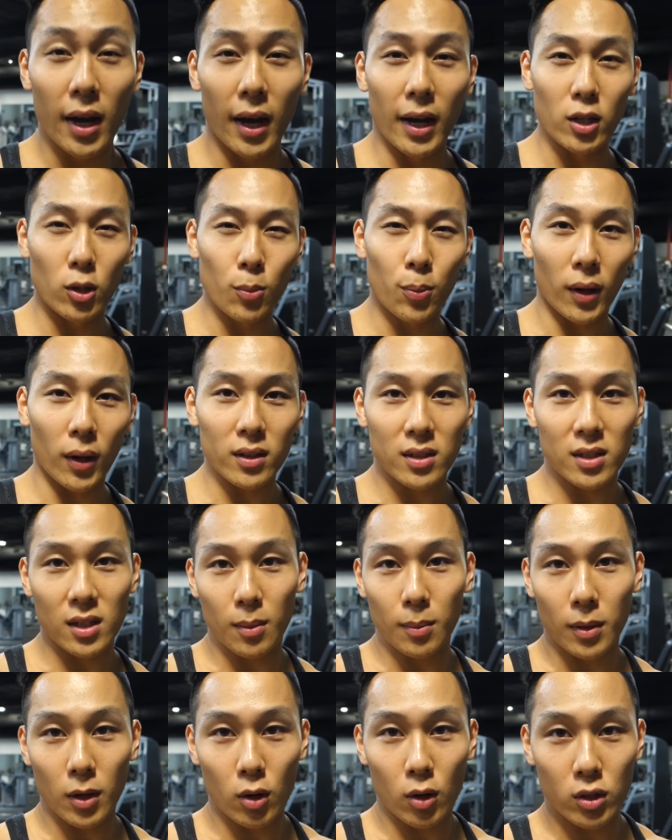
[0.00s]
and you probably see
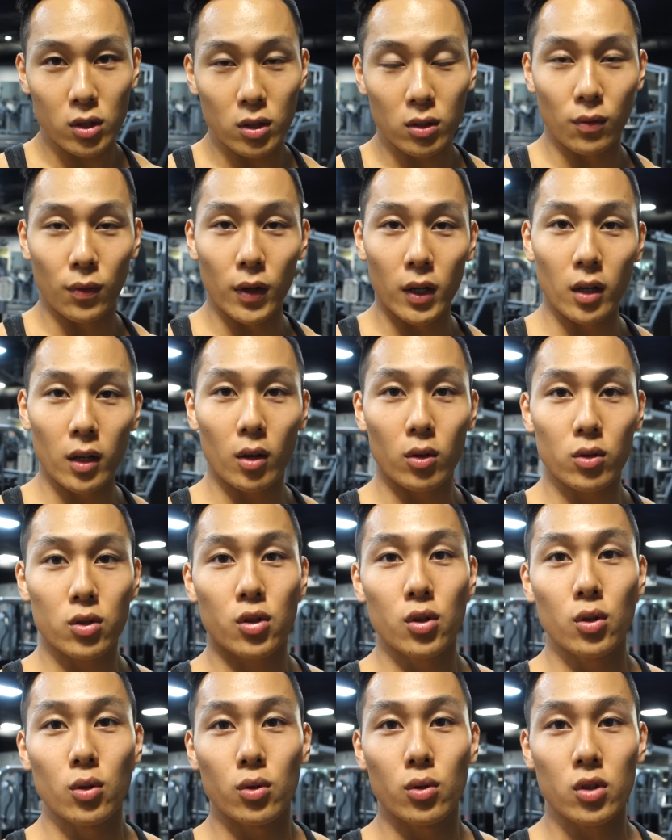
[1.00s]
him in Christian's
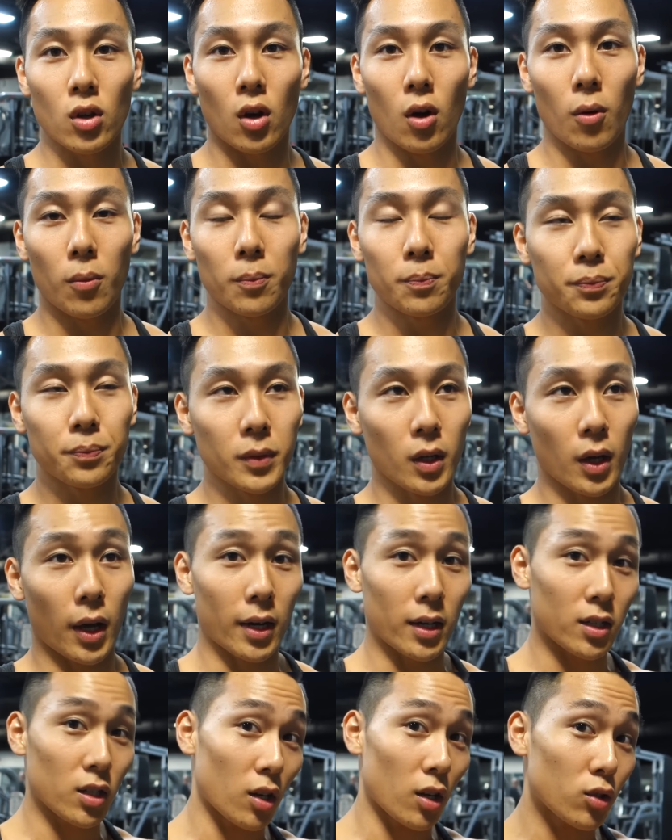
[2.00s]
videos too. So,
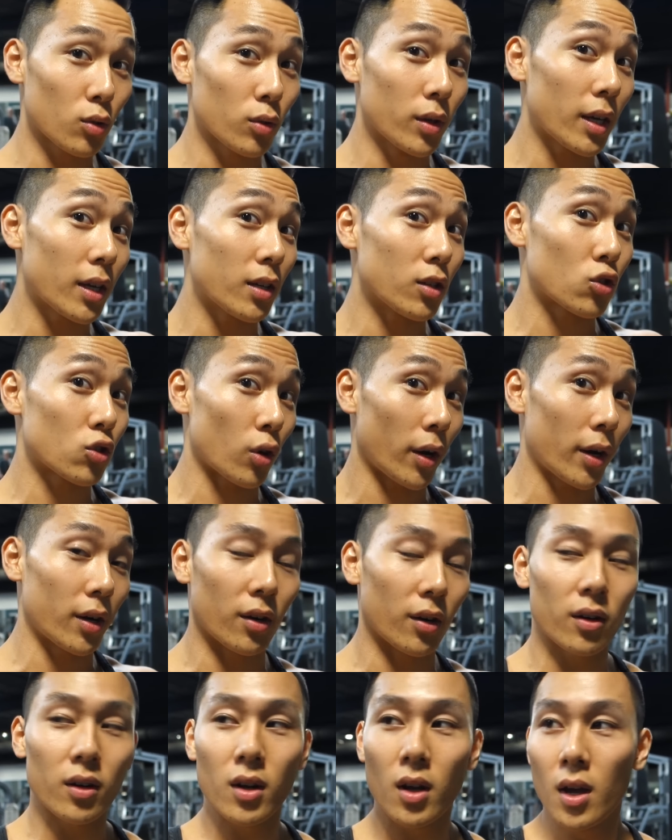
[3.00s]
and he's also Nikki's
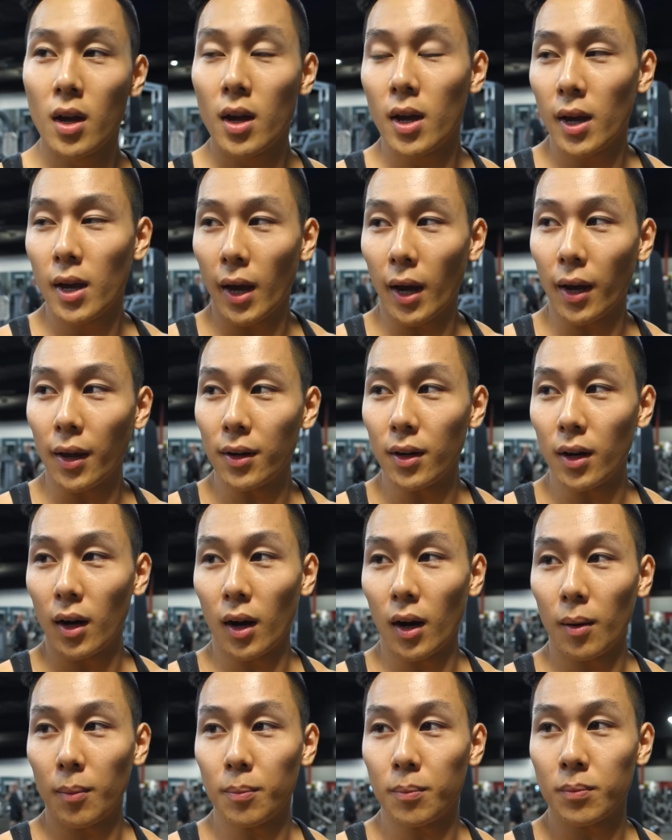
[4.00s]
trainer, and
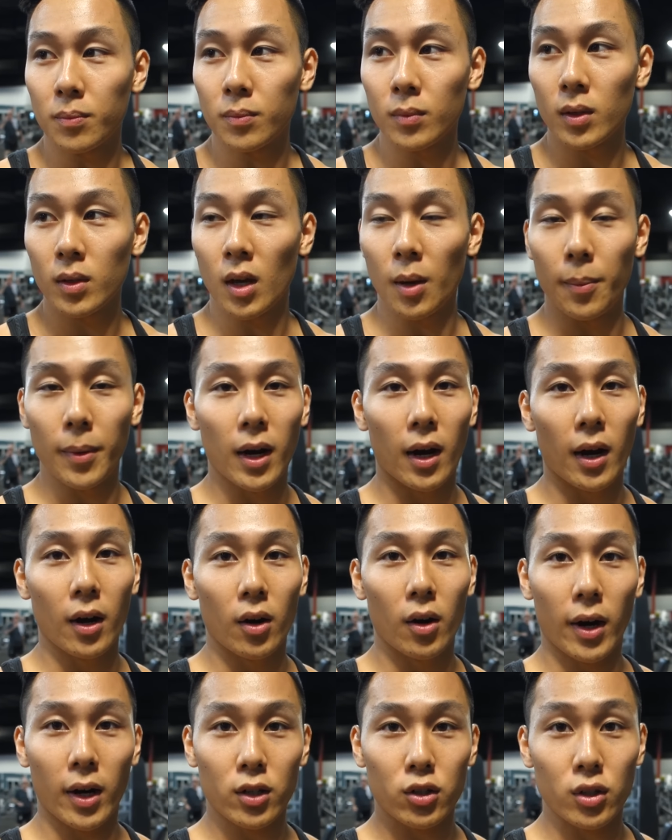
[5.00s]
him and I
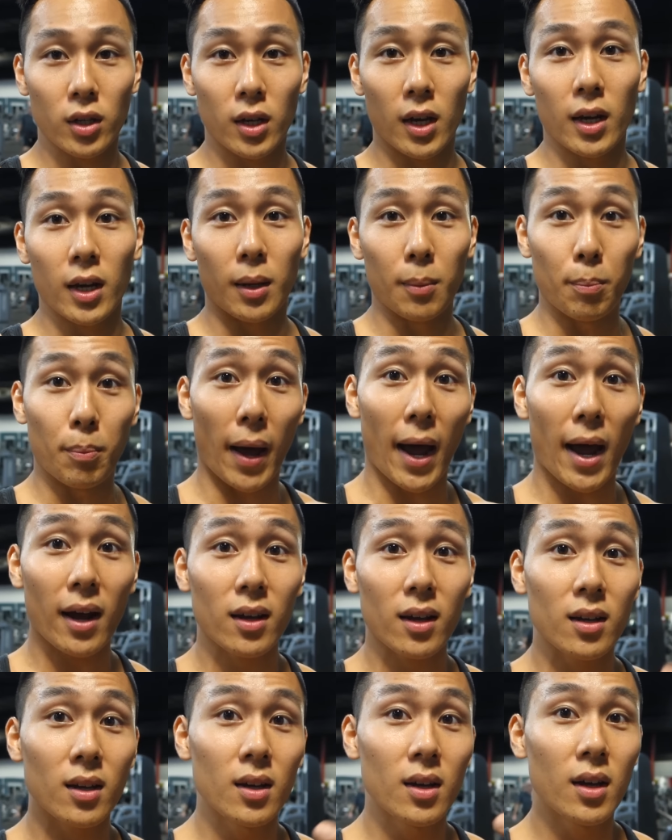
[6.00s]
are actually hitting back
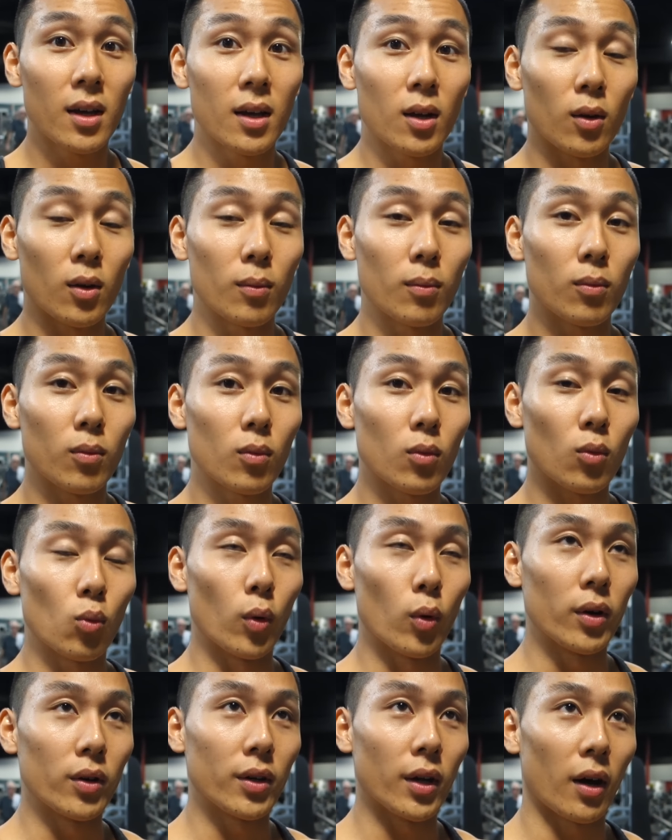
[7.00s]

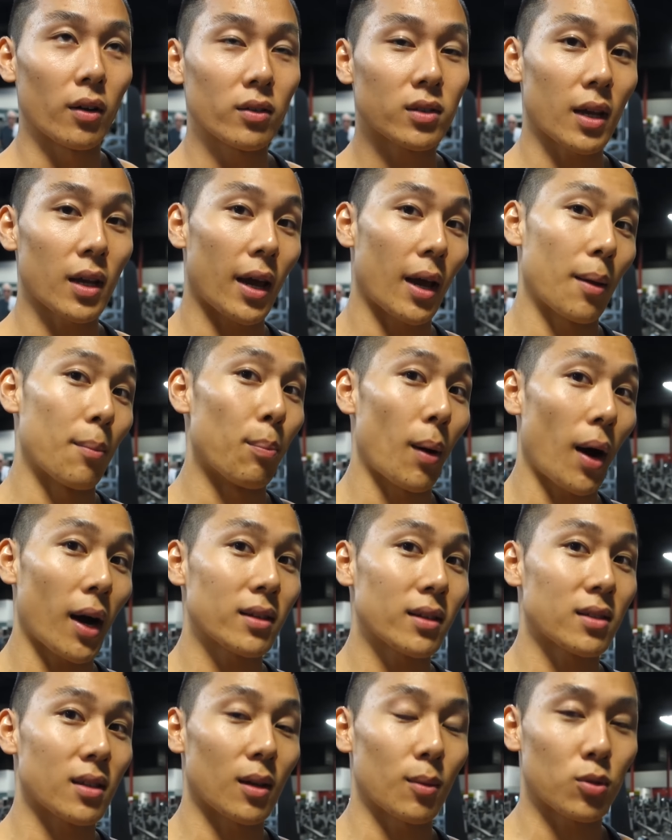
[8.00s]
rear delts and
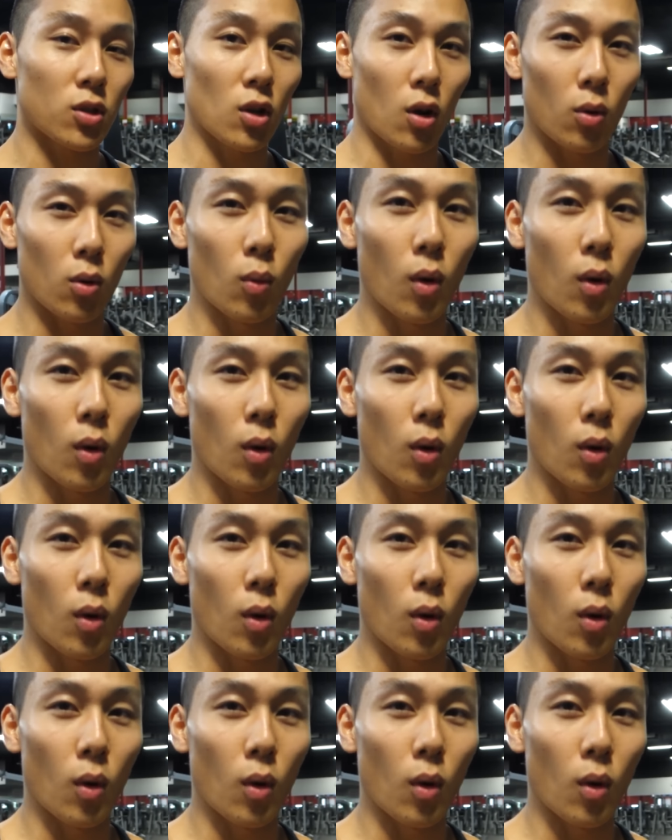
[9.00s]
biceps. So